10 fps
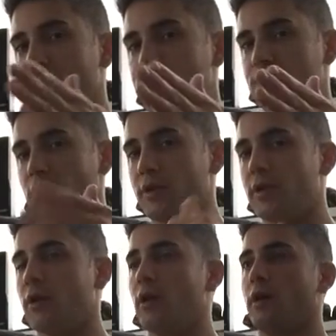down
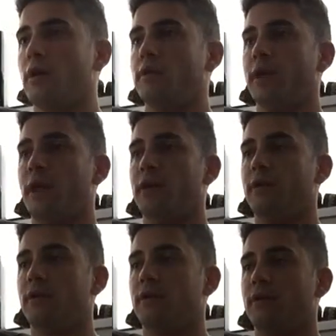slowly,
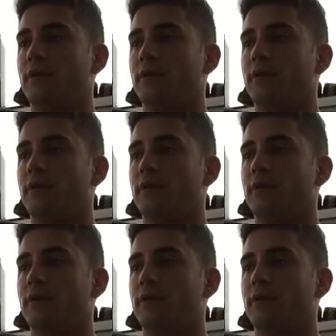then